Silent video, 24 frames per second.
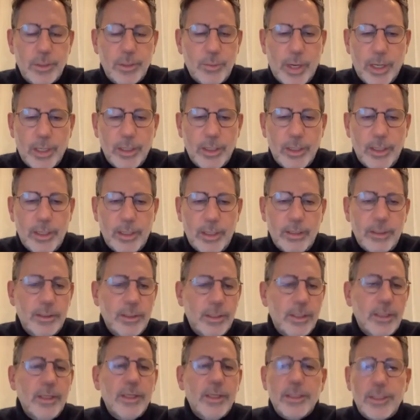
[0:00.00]
regulated
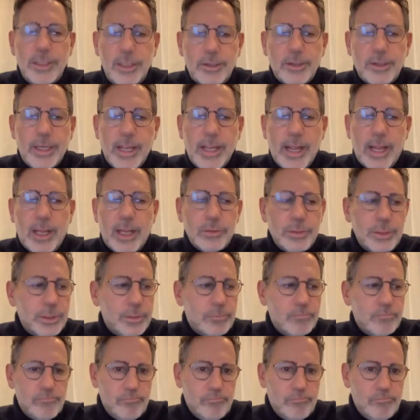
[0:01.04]
clearinghouse,